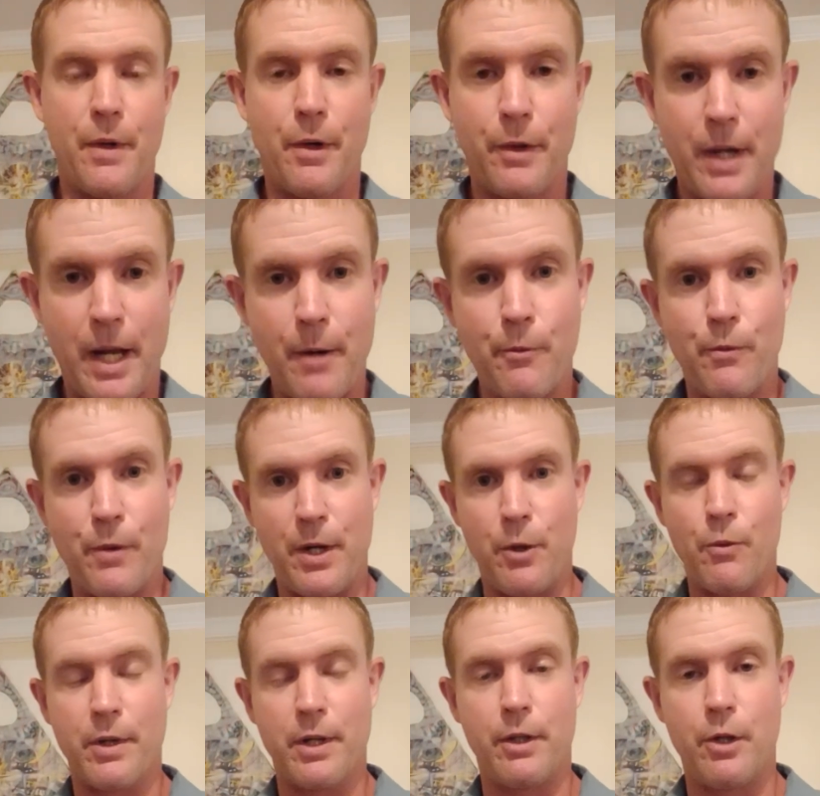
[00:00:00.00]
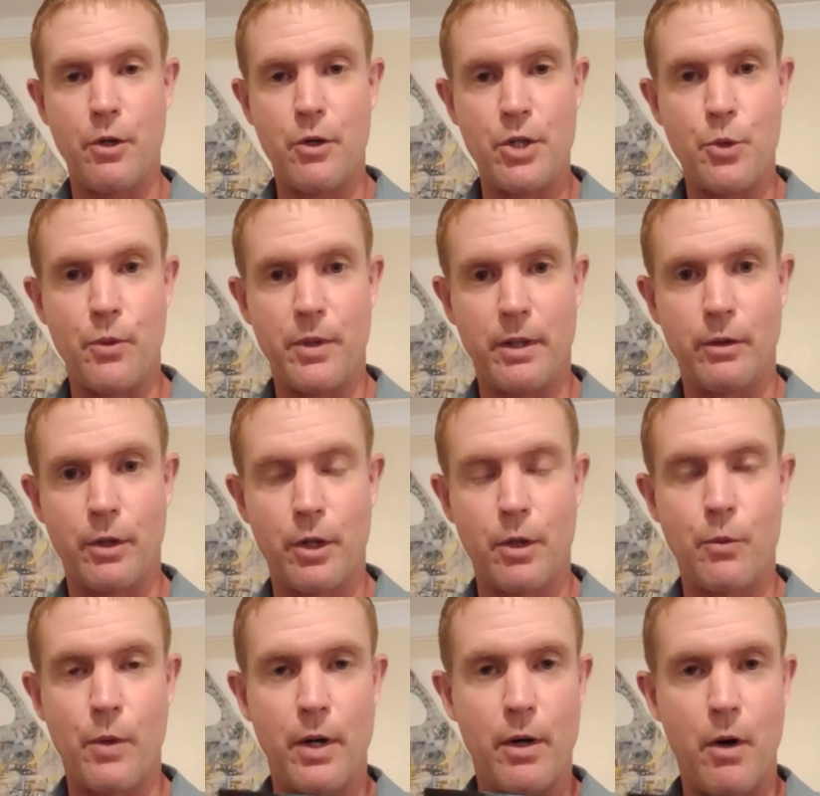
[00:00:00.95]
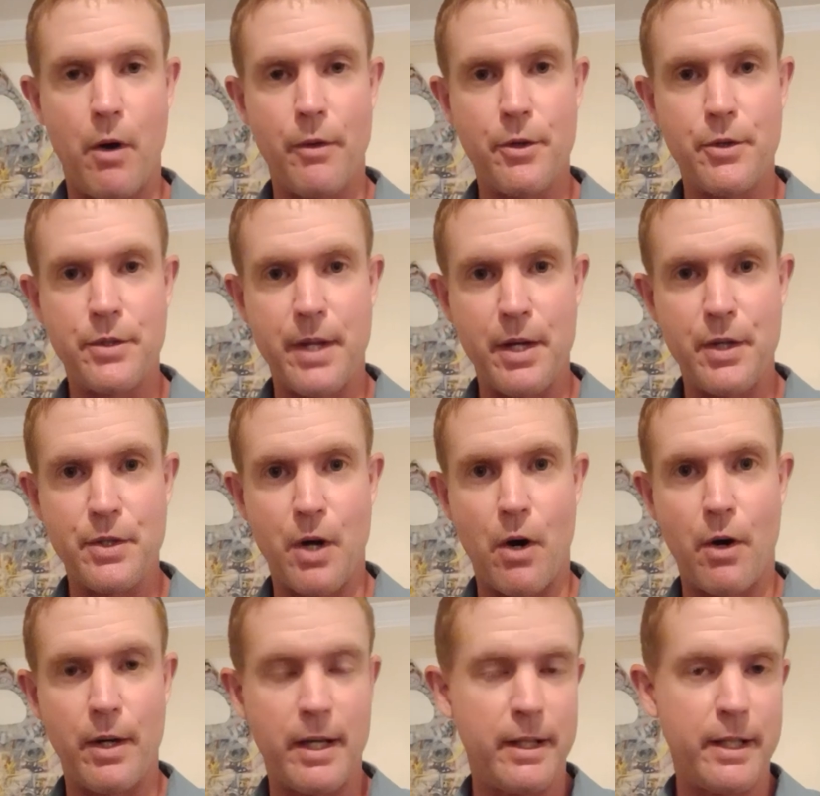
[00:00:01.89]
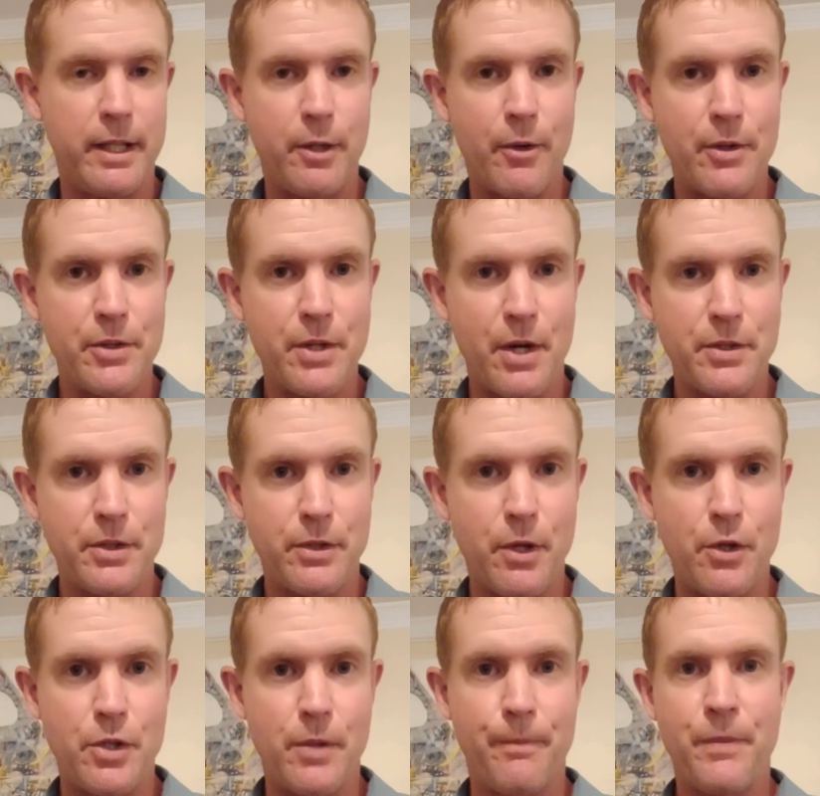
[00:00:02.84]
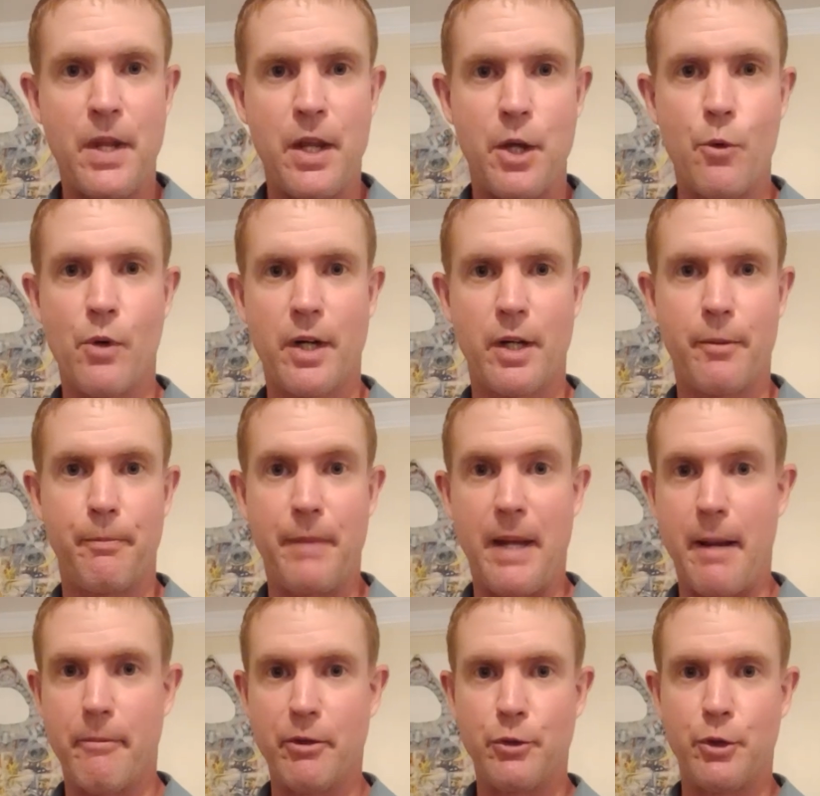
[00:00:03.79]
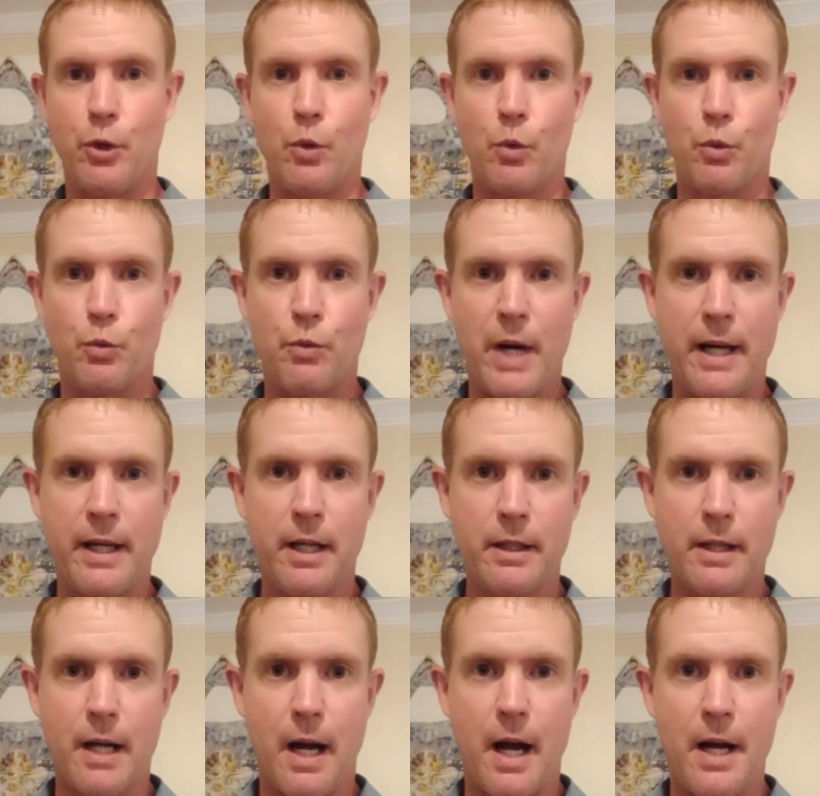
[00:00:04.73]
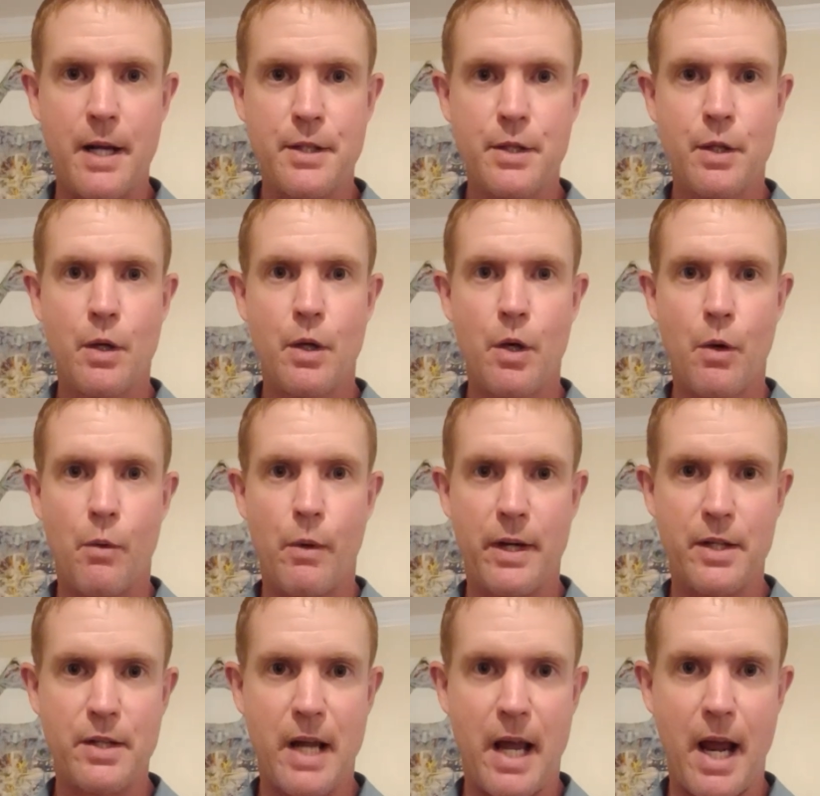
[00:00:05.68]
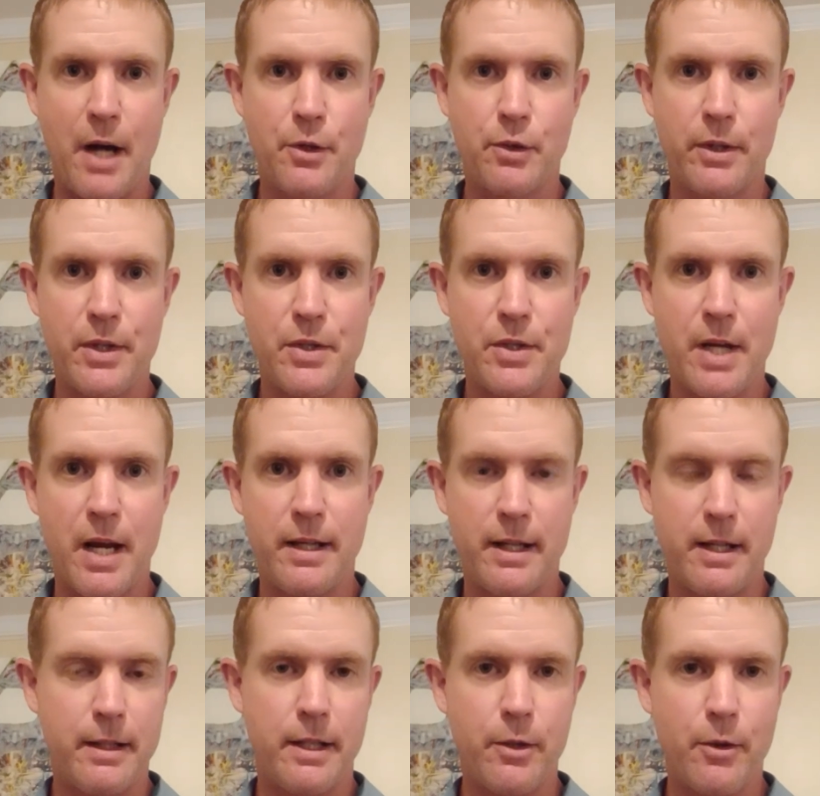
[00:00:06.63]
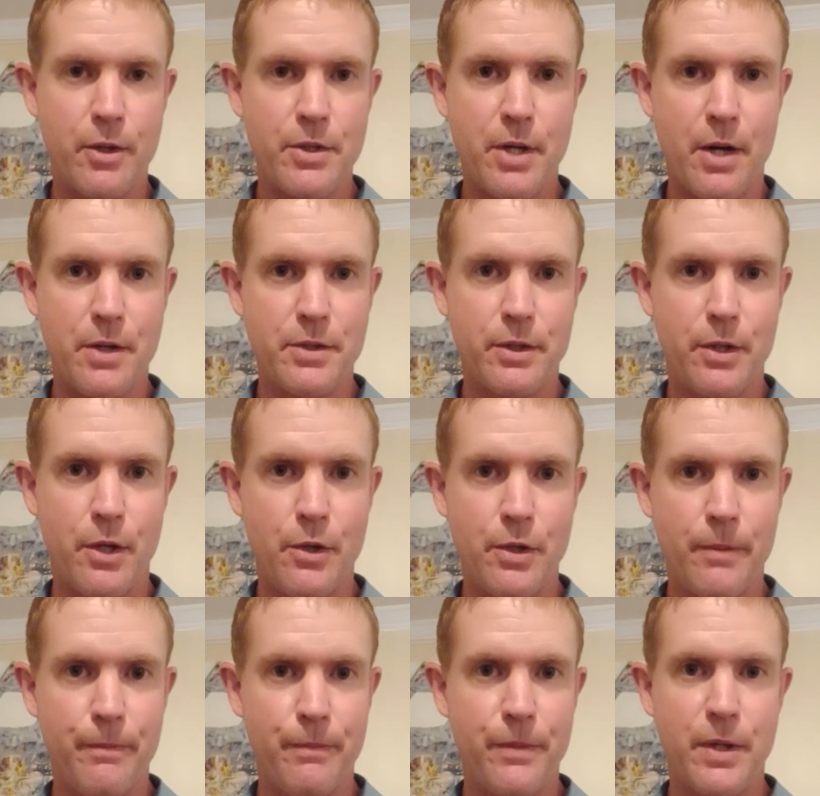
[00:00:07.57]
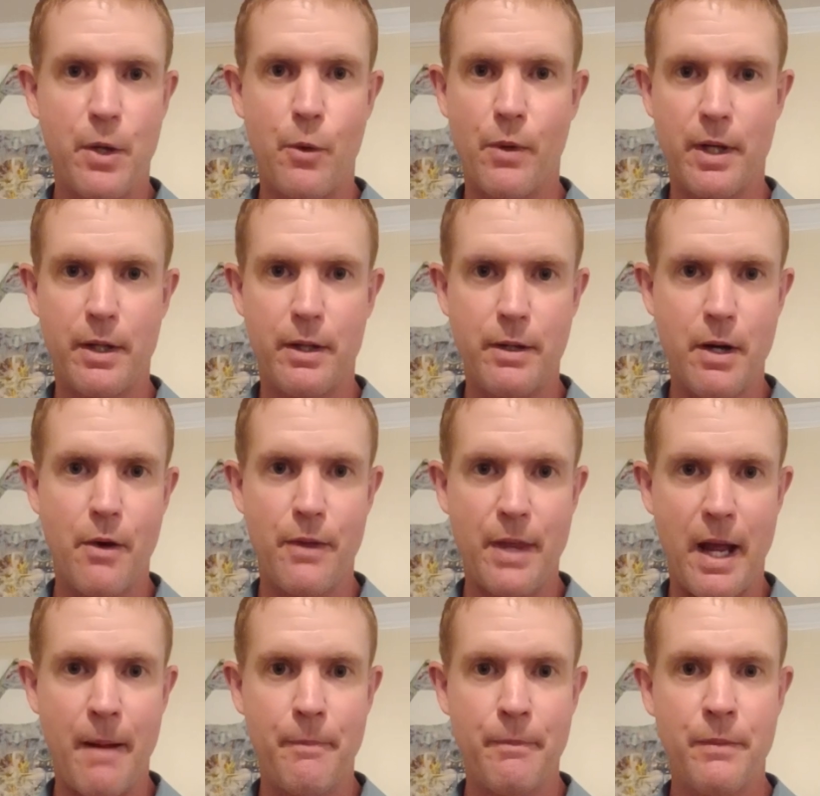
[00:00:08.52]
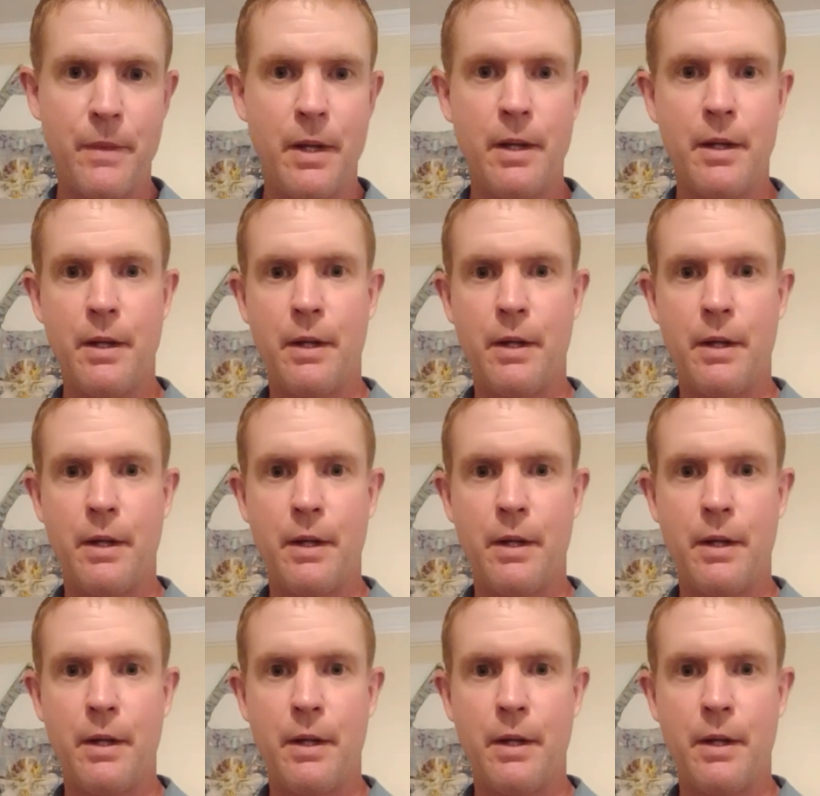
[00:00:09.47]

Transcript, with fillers: Okay, what you want to do is you want to learn where all those things are in the U.S. Constitution. You want to be able to recognize what is actually said in the U.S. Constitution. You want to know that.